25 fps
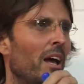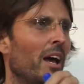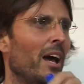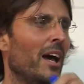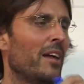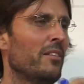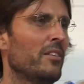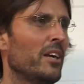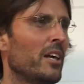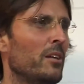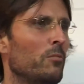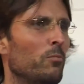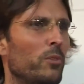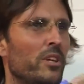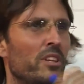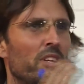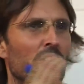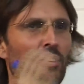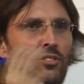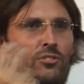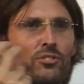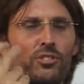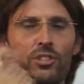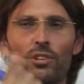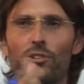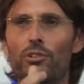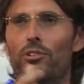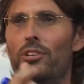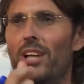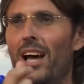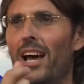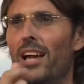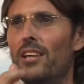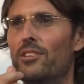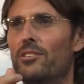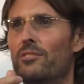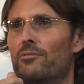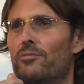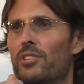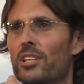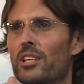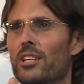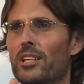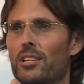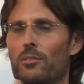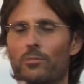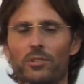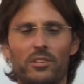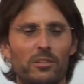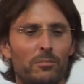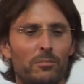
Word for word: and then within 2 days of dealing with